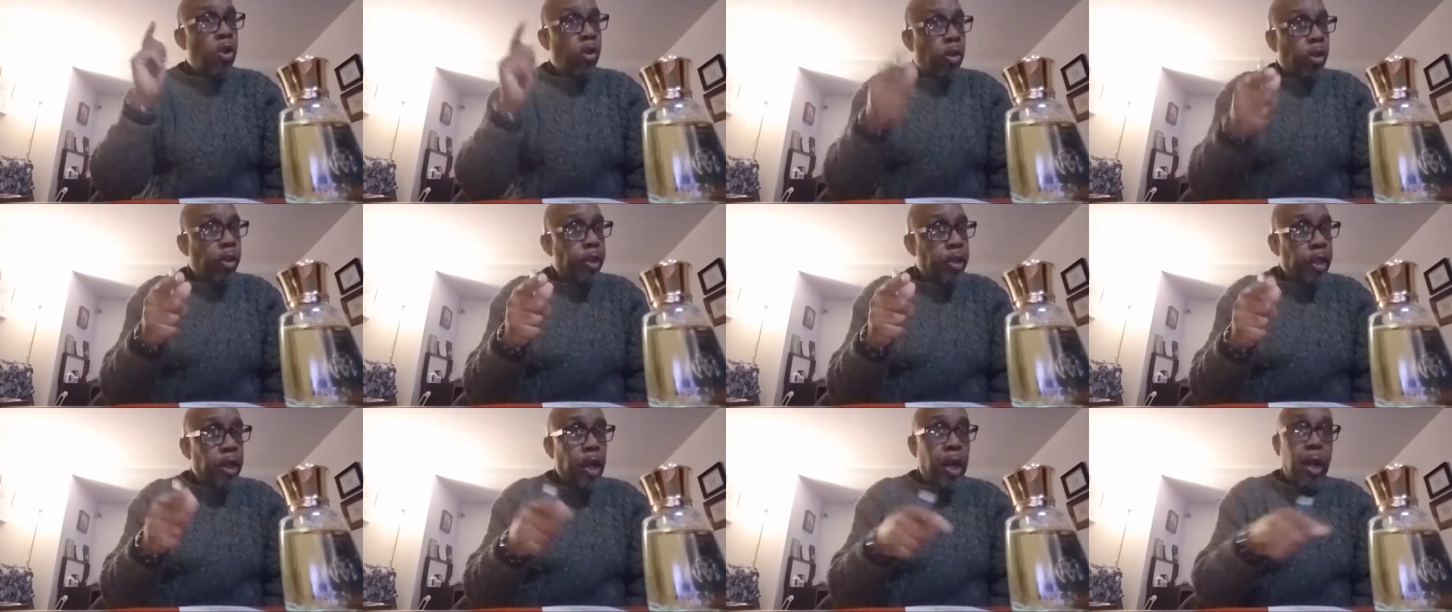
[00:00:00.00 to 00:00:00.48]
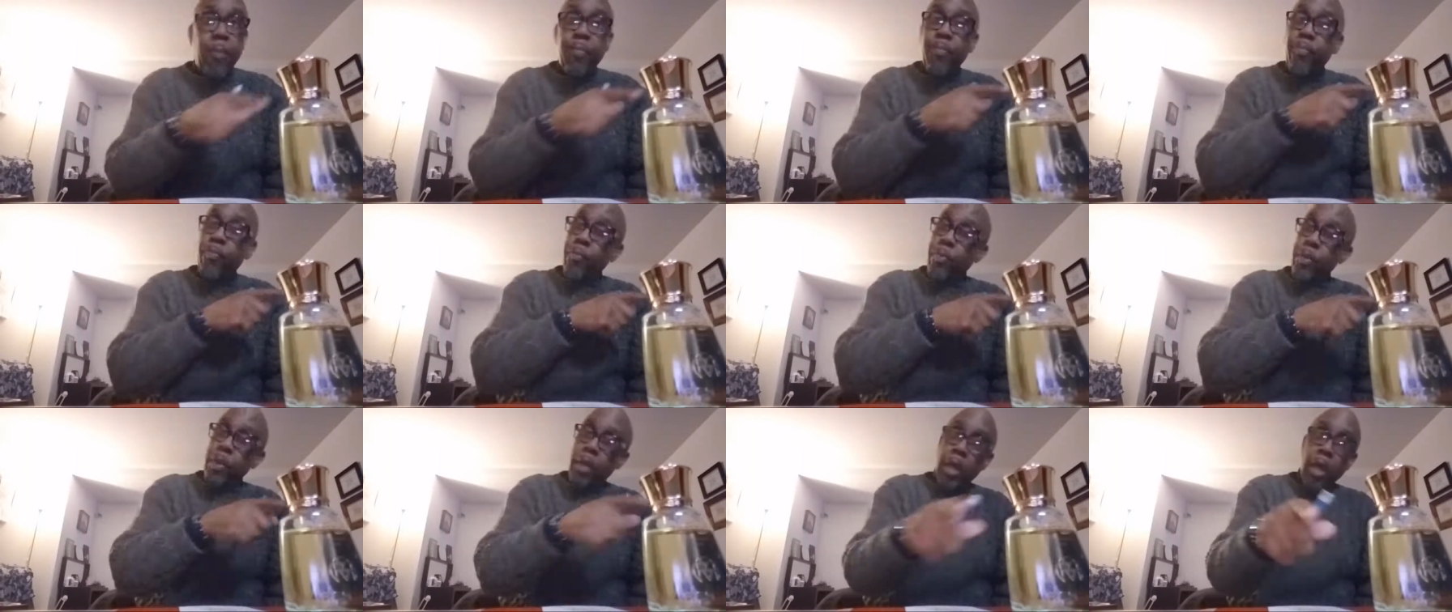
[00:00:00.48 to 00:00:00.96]
Look it up.
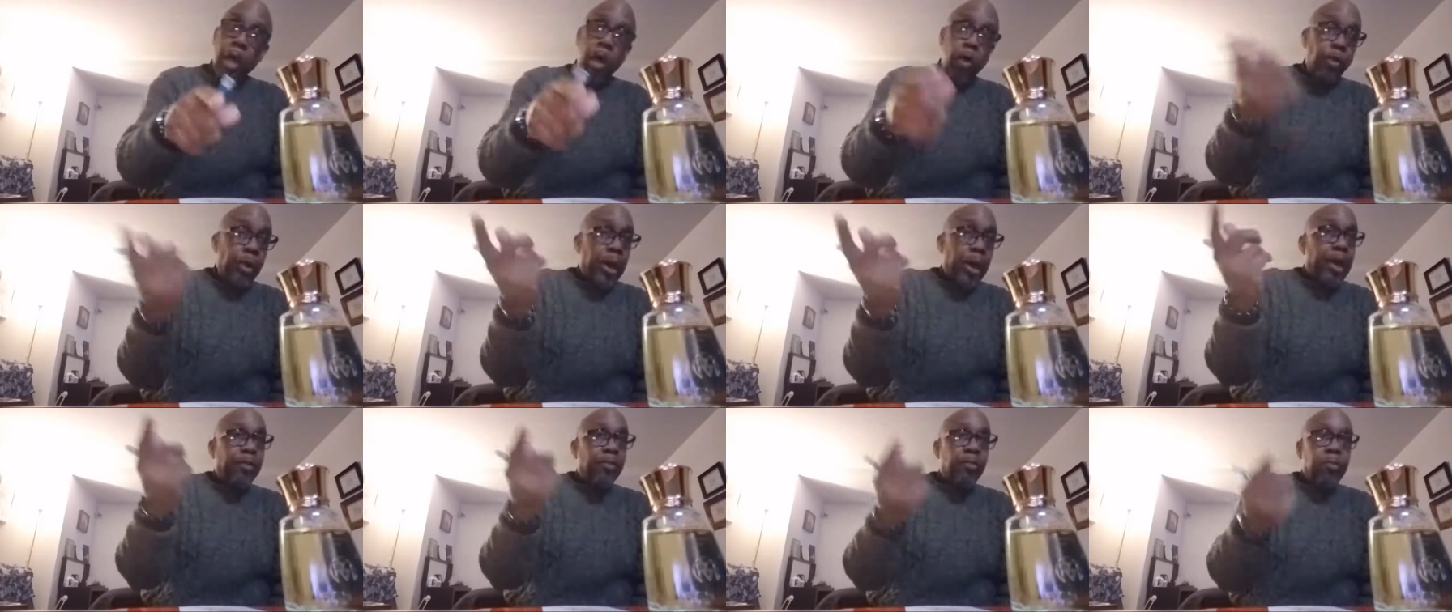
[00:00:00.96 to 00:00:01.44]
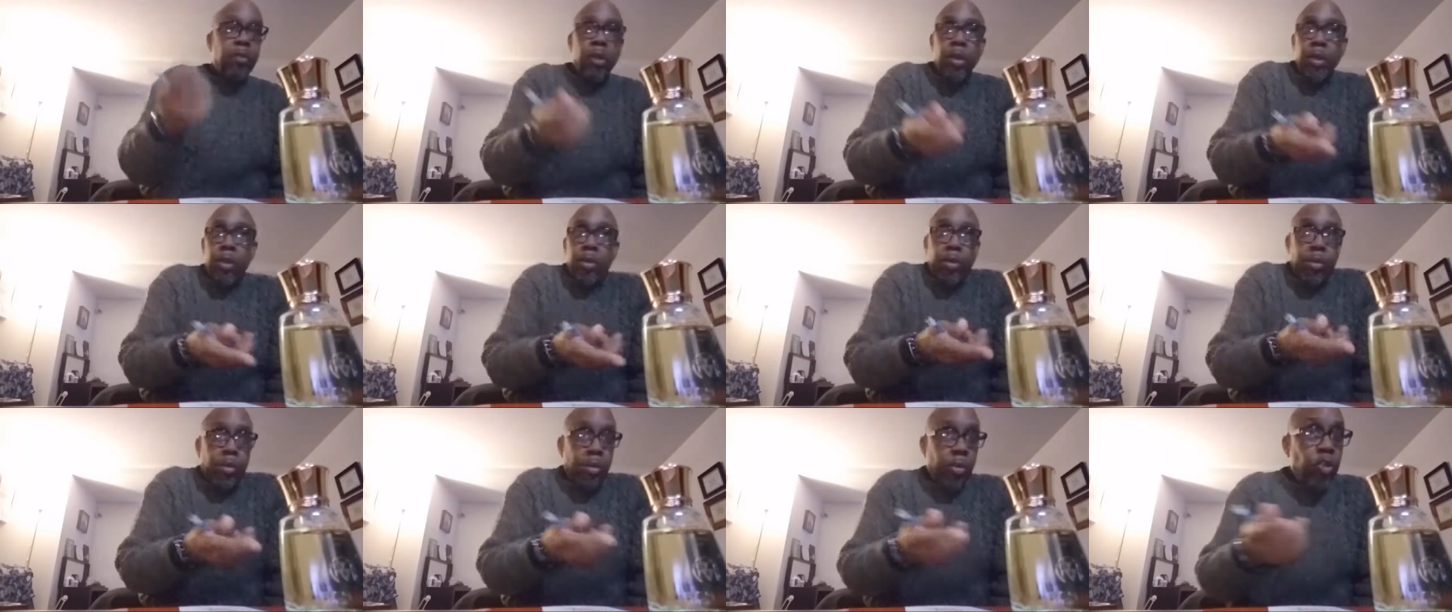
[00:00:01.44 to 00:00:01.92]
I don't know how.
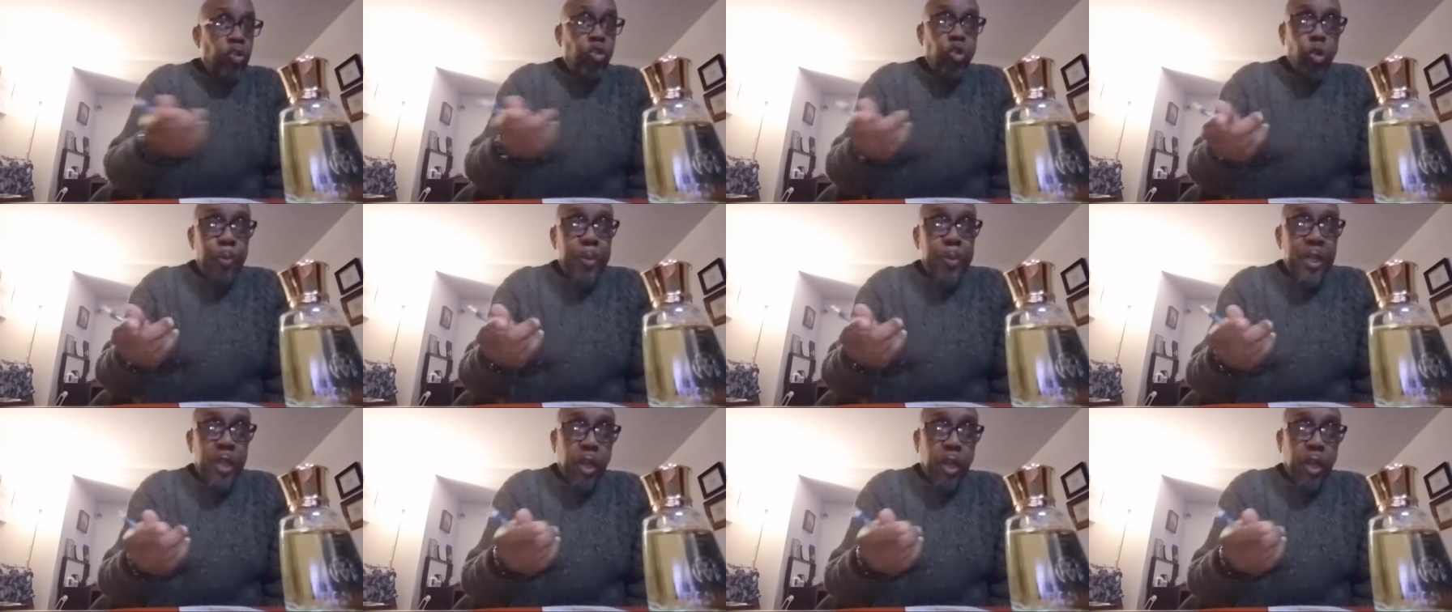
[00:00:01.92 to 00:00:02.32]
You should be